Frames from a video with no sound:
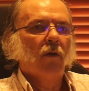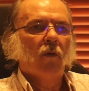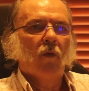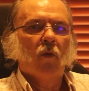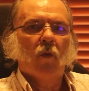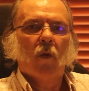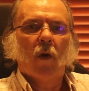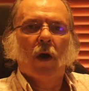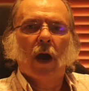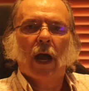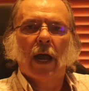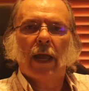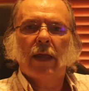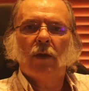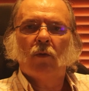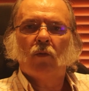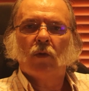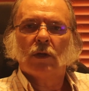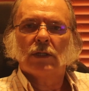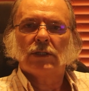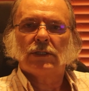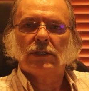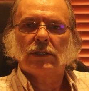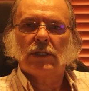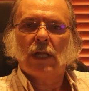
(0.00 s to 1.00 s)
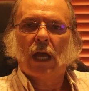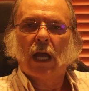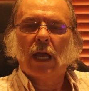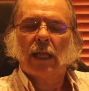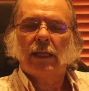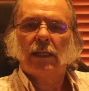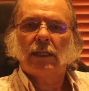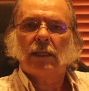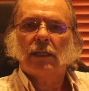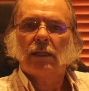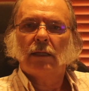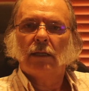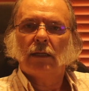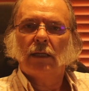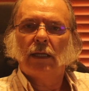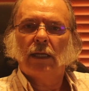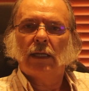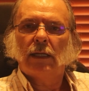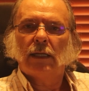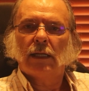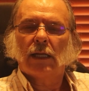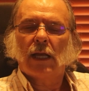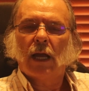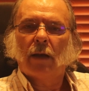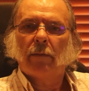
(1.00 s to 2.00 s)
Why was that
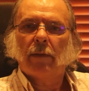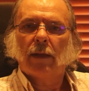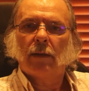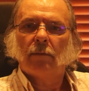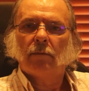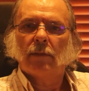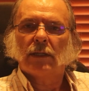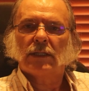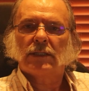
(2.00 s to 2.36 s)
incoming